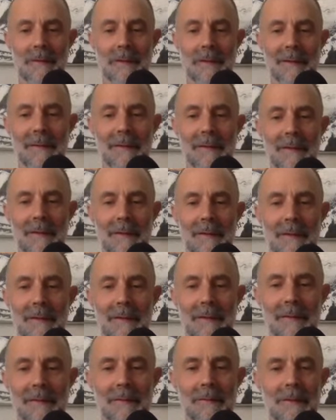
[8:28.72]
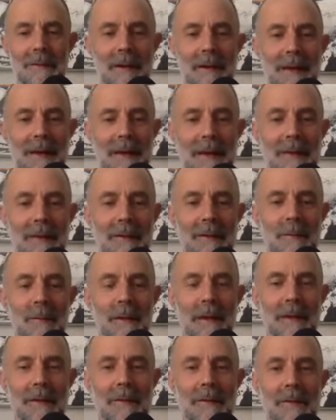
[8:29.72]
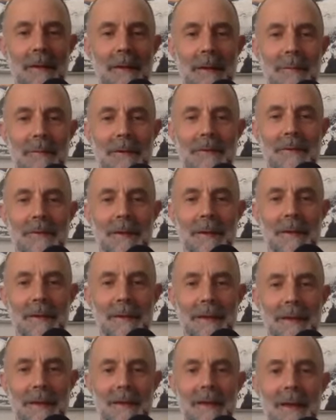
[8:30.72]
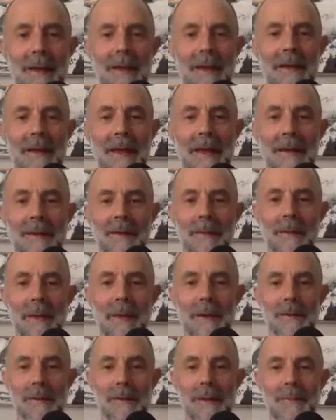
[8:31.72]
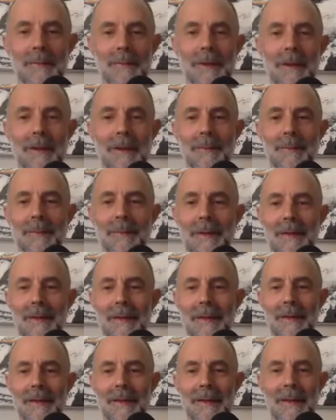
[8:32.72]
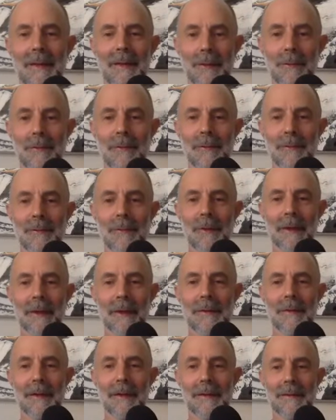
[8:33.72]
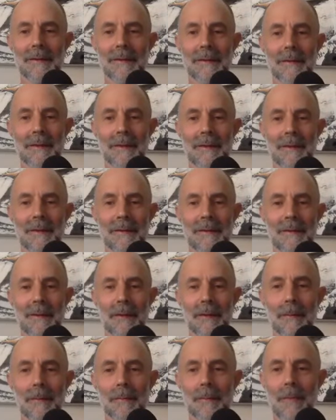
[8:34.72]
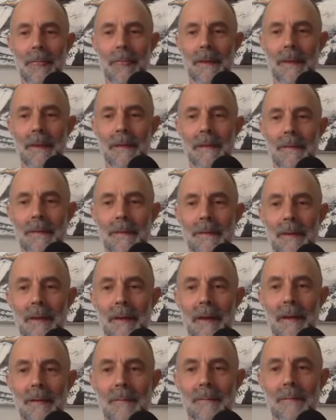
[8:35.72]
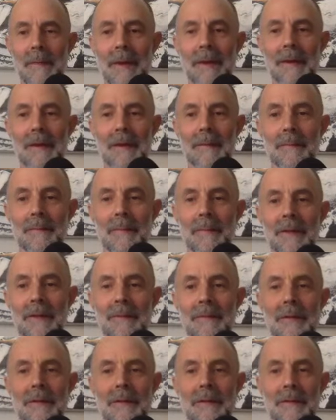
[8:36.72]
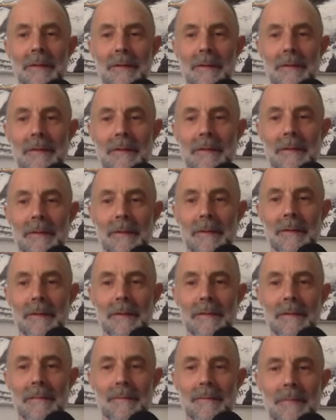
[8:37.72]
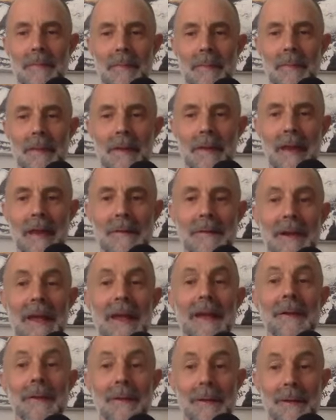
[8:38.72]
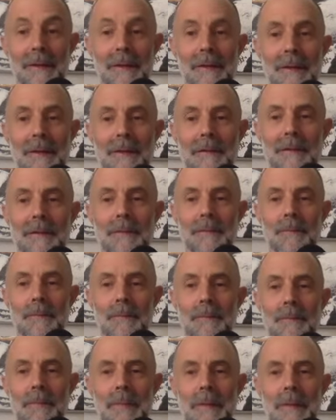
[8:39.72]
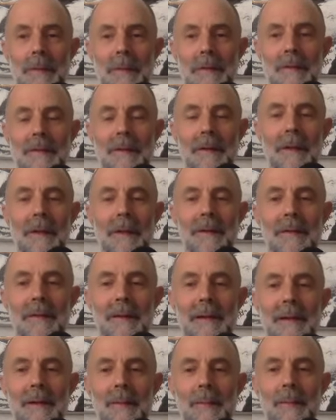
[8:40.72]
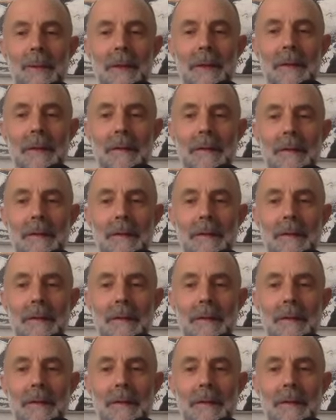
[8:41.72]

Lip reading: It's not really ecumenical. I'm just trying to, yeah, kind of ecumenical. I'm trying to, you know, recognize that this is not, many traditions have an angle on this. So here's a little bit